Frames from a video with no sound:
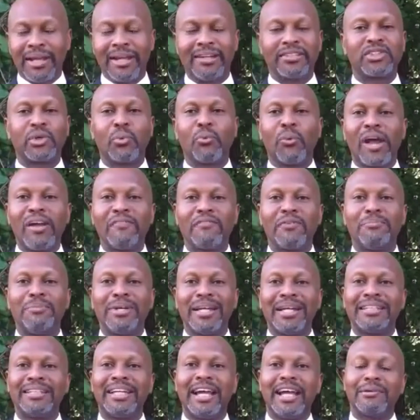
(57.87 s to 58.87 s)
It's a way for
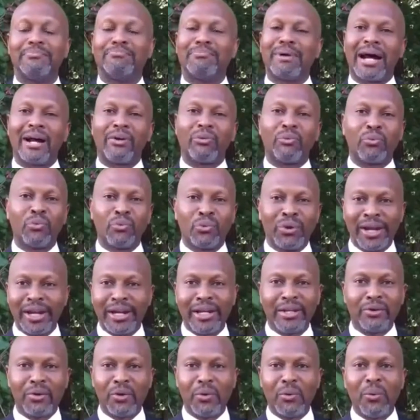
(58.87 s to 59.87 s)
me to take my
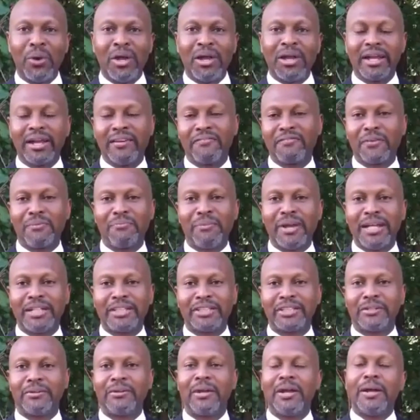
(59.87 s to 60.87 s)
radio
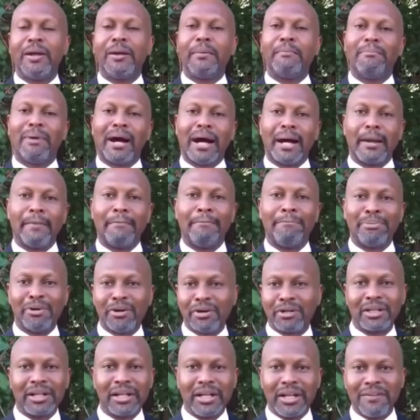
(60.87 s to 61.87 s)
information, my
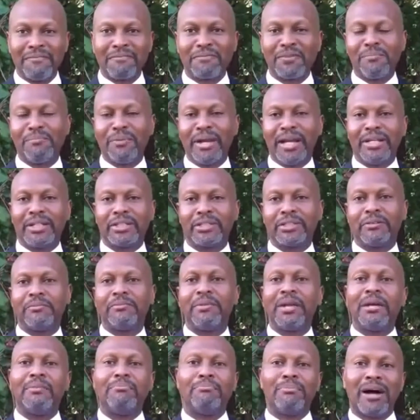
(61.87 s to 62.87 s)
book
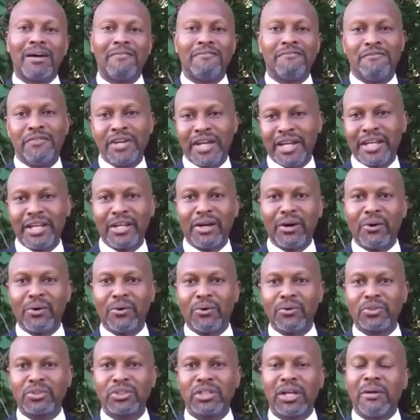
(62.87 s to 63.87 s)
information, my
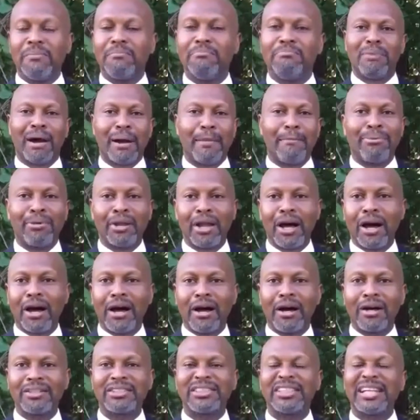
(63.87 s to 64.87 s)
videos, my
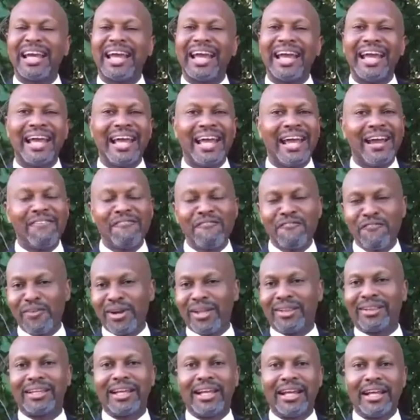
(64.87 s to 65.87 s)
blogs,
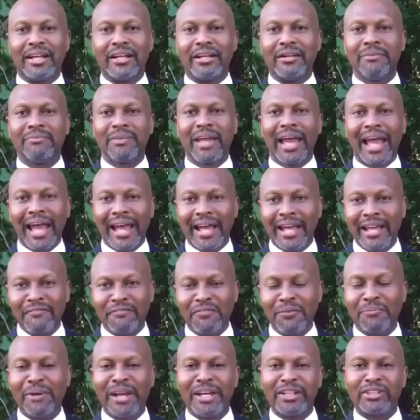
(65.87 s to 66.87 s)
everything
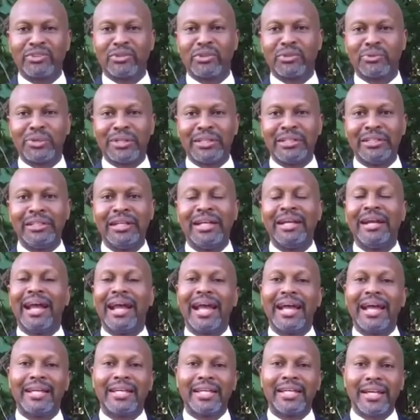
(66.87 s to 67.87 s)
informationally,
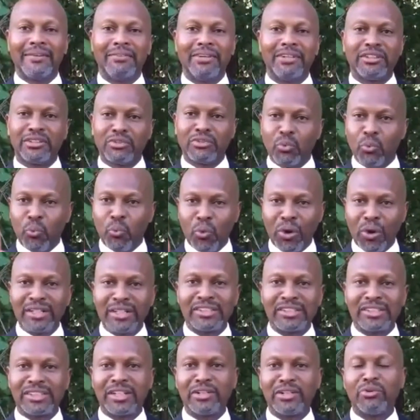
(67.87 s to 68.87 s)
and give it
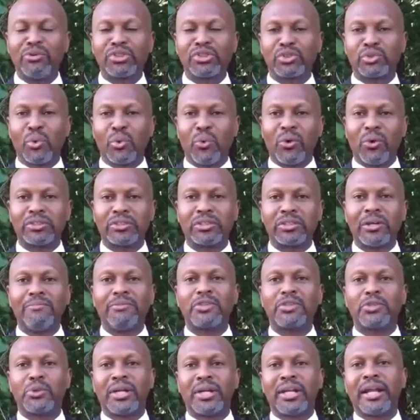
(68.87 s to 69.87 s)
one single source
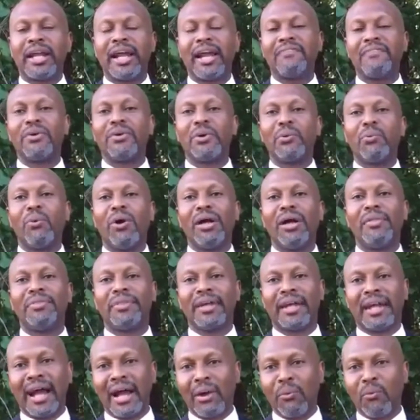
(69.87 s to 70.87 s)
so that everyone
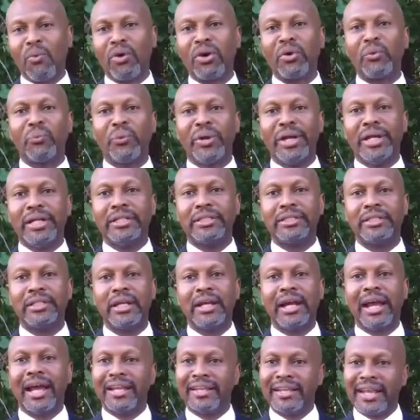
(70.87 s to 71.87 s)
that I want to reach
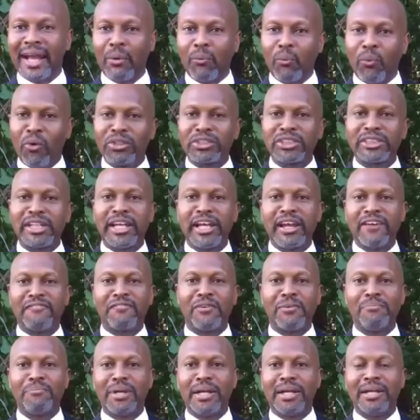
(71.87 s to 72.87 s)
and that wants to hear
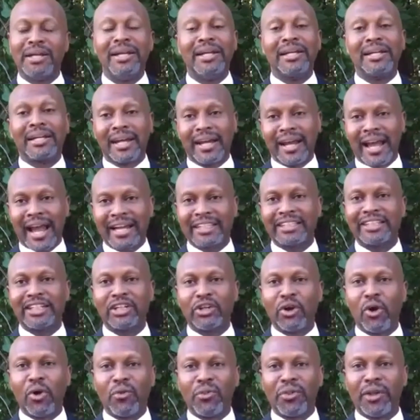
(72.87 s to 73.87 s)
from me can actually
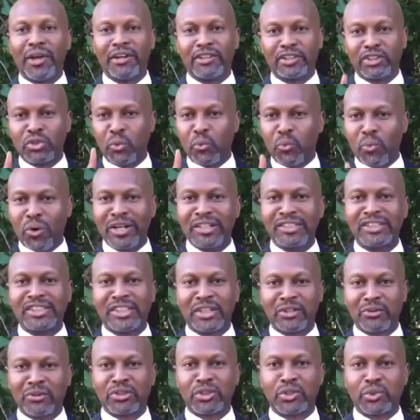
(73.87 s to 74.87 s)
go there to one
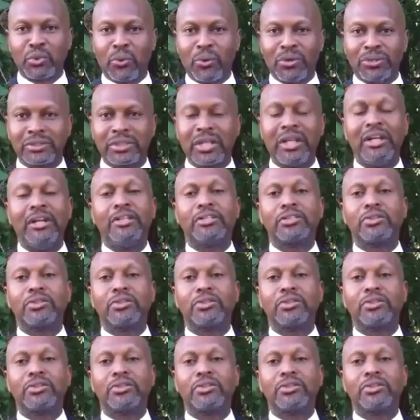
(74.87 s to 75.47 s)
single source.